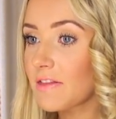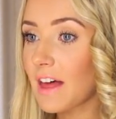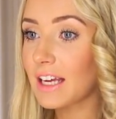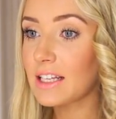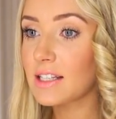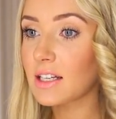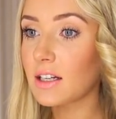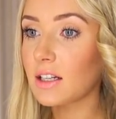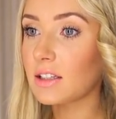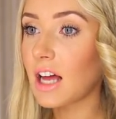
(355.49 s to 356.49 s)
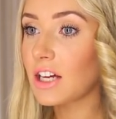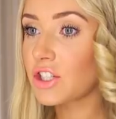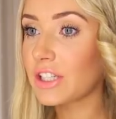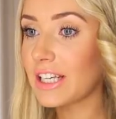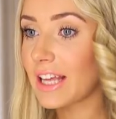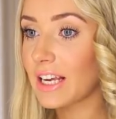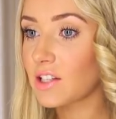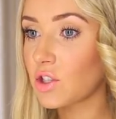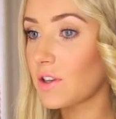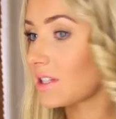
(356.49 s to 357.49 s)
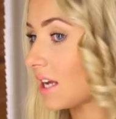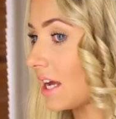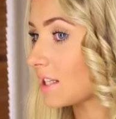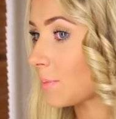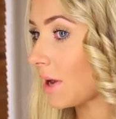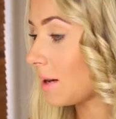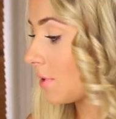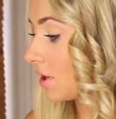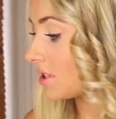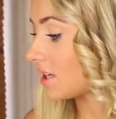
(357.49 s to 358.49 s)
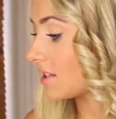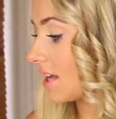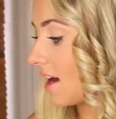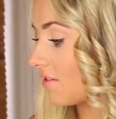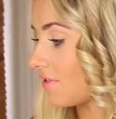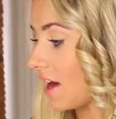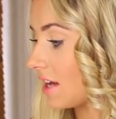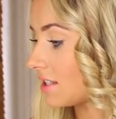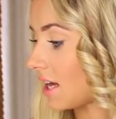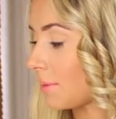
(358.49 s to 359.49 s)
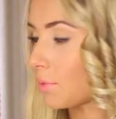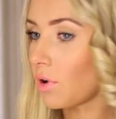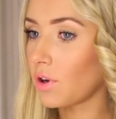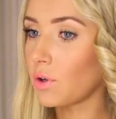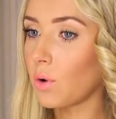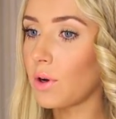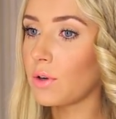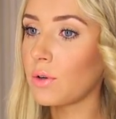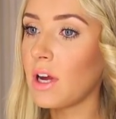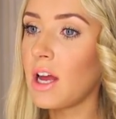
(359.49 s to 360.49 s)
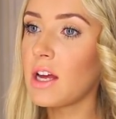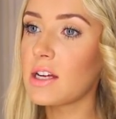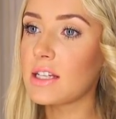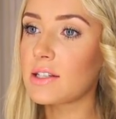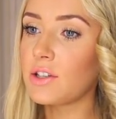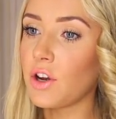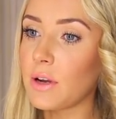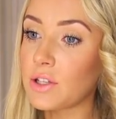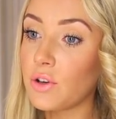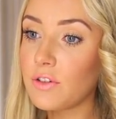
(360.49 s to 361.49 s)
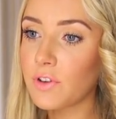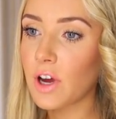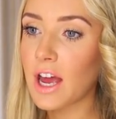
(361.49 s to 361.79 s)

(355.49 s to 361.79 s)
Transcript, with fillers: That is largely thanks to this hairspray, because it does have that Moroccan oil. It's, you know, it's good for your